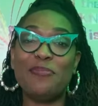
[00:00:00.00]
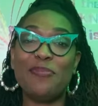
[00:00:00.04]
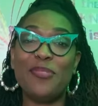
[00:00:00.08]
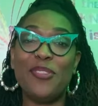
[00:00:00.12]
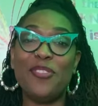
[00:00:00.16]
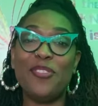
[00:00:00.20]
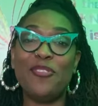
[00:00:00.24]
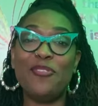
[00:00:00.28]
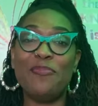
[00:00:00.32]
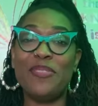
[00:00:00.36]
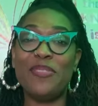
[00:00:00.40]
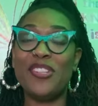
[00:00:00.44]

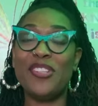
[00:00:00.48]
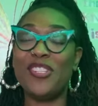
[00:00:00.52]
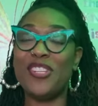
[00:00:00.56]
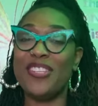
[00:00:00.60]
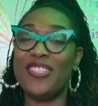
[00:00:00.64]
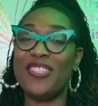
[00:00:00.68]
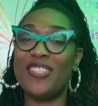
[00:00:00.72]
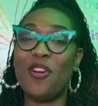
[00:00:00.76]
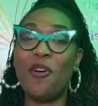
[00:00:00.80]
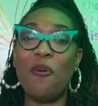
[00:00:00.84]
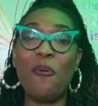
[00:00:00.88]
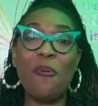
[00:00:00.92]
You've been
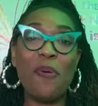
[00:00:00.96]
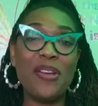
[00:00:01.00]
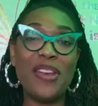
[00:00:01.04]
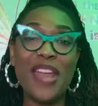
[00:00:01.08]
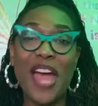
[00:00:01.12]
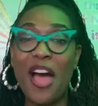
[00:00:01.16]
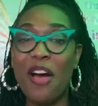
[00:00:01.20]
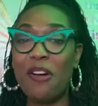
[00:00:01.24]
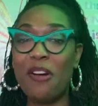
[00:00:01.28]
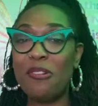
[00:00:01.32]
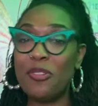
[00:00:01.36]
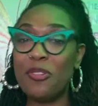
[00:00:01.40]
just going
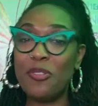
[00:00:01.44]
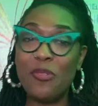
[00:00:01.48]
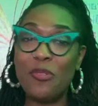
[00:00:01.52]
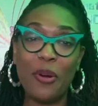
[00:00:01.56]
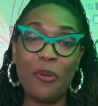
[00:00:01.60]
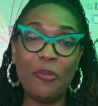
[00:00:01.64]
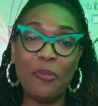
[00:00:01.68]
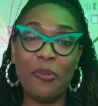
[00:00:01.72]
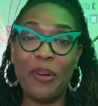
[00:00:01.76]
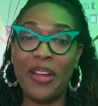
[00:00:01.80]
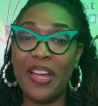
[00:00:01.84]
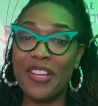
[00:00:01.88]
out doing
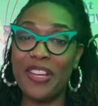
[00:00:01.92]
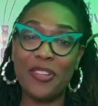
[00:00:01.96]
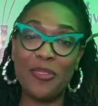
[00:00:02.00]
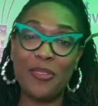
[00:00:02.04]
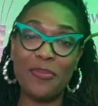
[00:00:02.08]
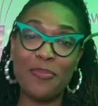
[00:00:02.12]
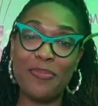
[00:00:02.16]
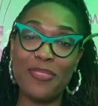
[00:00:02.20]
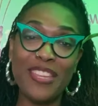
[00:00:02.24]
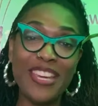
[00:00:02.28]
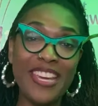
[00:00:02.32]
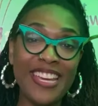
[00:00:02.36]

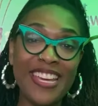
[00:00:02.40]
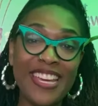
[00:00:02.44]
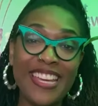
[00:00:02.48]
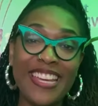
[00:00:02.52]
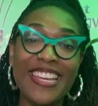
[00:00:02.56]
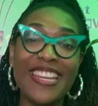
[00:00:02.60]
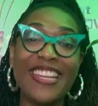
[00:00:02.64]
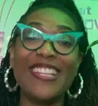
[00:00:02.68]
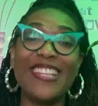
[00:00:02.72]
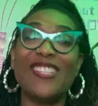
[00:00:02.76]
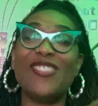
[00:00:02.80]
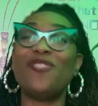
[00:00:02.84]
random
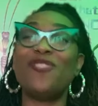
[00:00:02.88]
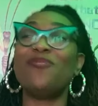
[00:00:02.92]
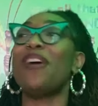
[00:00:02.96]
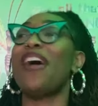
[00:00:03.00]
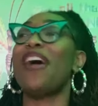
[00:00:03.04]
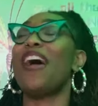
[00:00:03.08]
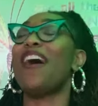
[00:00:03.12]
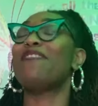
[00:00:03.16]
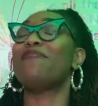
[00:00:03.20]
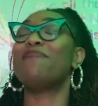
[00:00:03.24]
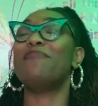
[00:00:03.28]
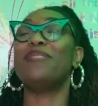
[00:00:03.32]
things. You
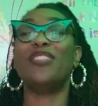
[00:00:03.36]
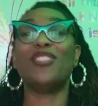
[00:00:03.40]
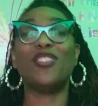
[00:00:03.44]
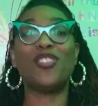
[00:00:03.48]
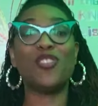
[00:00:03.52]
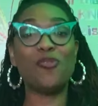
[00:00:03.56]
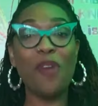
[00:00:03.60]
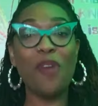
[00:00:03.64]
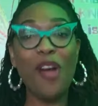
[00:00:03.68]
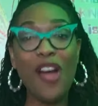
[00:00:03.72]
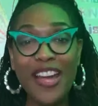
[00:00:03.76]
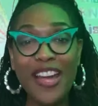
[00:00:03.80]
have been
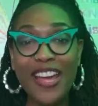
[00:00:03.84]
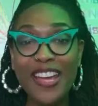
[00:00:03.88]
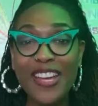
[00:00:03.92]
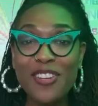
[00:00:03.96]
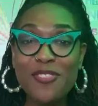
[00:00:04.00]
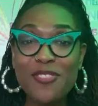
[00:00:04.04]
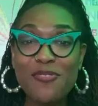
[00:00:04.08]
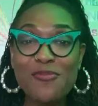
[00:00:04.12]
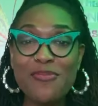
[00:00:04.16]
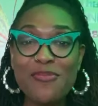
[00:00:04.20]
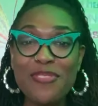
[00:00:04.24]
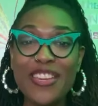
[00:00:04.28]
trying
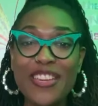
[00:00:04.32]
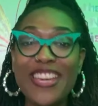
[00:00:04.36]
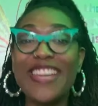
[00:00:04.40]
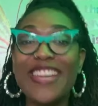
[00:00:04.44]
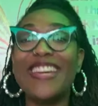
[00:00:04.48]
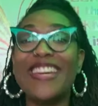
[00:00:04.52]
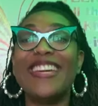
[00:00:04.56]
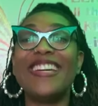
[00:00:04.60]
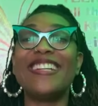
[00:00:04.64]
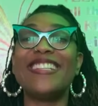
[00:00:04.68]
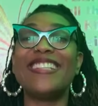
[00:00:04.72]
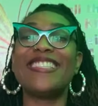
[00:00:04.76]
new
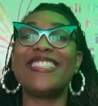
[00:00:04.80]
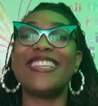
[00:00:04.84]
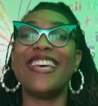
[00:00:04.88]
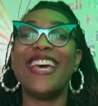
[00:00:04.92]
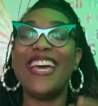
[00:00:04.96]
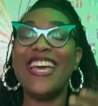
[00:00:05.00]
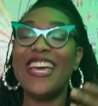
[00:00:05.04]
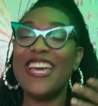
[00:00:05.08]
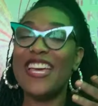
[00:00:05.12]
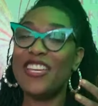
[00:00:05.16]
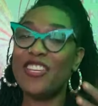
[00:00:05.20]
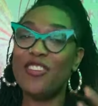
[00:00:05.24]
things.
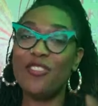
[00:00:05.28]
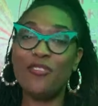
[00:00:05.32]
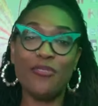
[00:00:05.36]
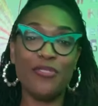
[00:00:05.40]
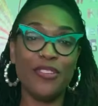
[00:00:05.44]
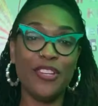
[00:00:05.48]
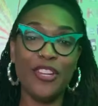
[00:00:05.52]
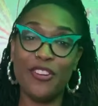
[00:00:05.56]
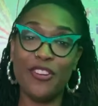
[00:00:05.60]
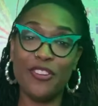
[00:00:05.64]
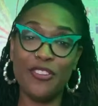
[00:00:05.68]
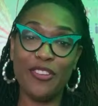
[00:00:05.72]
You've
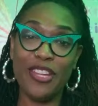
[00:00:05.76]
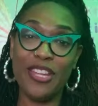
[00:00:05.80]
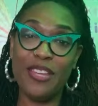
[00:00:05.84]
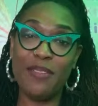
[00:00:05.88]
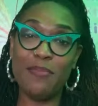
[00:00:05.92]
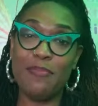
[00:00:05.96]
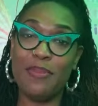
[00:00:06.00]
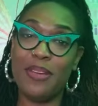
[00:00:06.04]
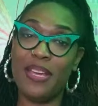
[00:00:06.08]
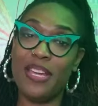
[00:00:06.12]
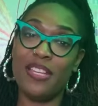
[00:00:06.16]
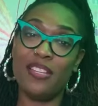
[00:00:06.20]
literally
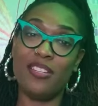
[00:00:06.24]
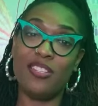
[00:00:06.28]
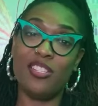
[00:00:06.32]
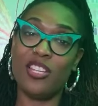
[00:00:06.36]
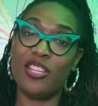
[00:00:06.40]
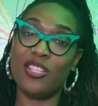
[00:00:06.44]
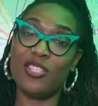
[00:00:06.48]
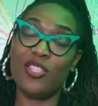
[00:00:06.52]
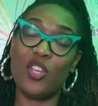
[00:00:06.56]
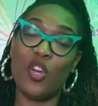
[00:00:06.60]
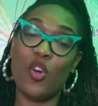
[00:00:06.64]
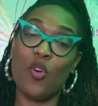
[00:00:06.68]
been
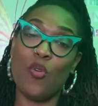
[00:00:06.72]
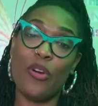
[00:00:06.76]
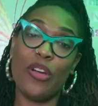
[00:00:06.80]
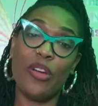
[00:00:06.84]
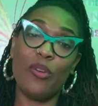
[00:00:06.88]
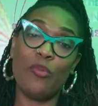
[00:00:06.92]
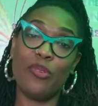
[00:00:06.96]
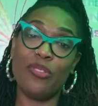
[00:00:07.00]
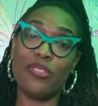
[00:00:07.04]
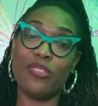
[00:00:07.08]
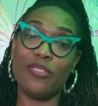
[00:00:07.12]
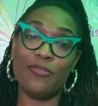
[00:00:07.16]
just
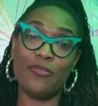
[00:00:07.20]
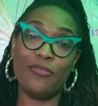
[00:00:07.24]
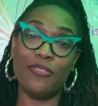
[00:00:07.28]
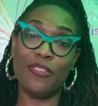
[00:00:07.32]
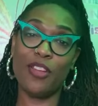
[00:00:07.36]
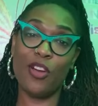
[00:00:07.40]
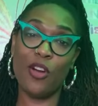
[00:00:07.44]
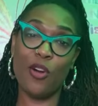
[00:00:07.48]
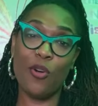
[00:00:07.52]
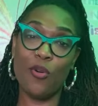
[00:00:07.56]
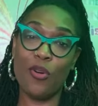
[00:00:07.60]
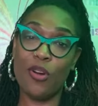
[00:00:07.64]
going with the
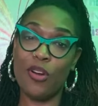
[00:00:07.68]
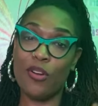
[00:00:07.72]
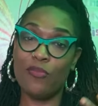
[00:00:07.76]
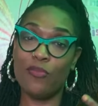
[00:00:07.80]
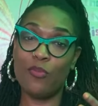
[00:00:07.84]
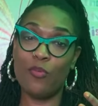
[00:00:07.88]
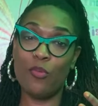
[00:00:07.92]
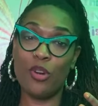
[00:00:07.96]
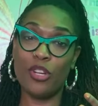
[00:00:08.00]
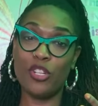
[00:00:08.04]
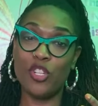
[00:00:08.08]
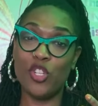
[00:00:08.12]
flow
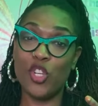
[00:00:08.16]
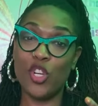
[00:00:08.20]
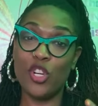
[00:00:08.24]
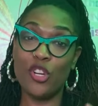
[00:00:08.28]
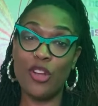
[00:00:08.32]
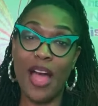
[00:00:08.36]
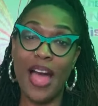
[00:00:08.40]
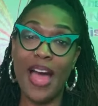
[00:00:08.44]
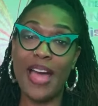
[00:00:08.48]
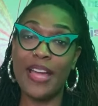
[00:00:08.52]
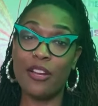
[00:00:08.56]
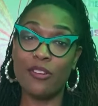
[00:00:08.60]
of what your
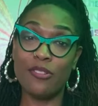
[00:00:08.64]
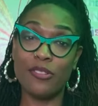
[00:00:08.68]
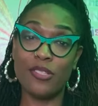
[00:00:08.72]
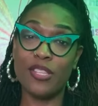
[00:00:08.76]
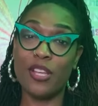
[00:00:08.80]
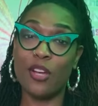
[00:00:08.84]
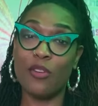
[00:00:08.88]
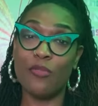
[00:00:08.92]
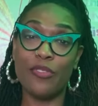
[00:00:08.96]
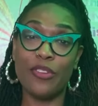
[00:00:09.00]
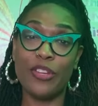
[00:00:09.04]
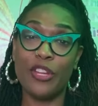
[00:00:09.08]
higher
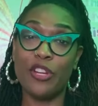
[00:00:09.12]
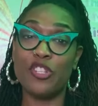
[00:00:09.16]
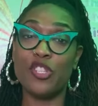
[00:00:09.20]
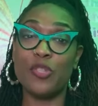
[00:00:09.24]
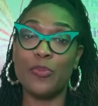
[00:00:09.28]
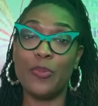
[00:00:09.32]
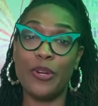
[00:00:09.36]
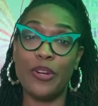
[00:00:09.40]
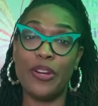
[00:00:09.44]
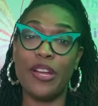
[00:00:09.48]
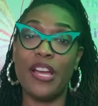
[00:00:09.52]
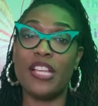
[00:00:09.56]
self and your
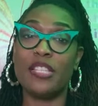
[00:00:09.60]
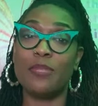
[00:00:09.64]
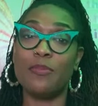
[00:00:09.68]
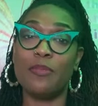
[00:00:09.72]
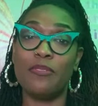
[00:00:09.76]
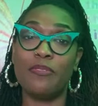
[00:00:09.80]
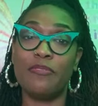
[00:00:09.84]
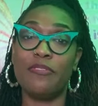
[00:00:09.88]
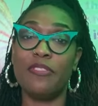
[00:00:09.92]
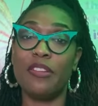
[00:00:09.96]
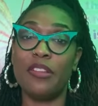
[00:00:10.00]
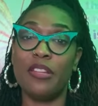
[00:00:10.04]
spirit has
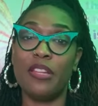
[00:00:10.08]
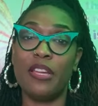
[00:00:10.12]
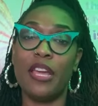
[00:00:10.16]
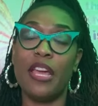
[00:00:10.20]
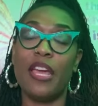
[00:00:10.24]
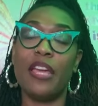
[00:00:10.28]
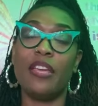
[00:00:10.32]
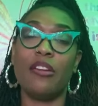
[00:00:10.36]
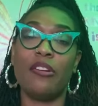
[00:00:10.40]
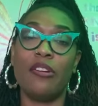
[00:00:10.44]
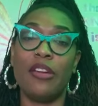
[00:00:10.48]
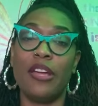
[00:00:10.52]
been feeling,
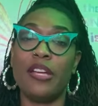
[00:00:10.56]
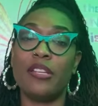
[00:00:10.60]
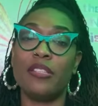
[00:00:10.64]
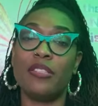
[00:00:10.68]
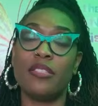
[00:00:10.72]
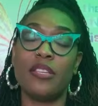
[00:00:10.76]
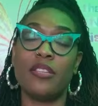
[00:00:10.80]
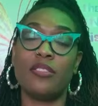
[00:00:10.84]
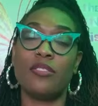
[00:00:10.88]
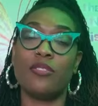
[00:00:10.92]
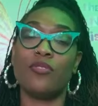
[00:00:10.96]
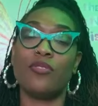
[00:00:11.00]
and your
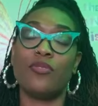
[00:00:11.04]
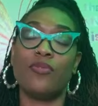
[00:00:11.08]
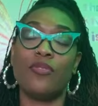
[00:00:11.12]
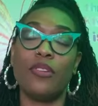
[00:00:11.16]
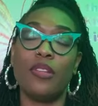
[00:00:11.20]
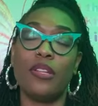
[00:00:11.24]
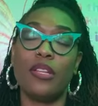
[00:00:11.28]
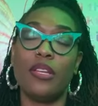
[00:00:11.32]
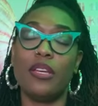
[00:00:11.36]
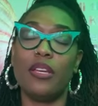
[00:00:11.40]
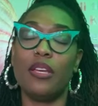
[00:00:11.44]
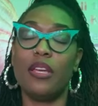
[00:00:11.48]
ancestors
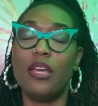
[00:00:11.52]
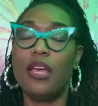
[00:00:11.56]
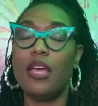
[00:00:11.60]
feel it.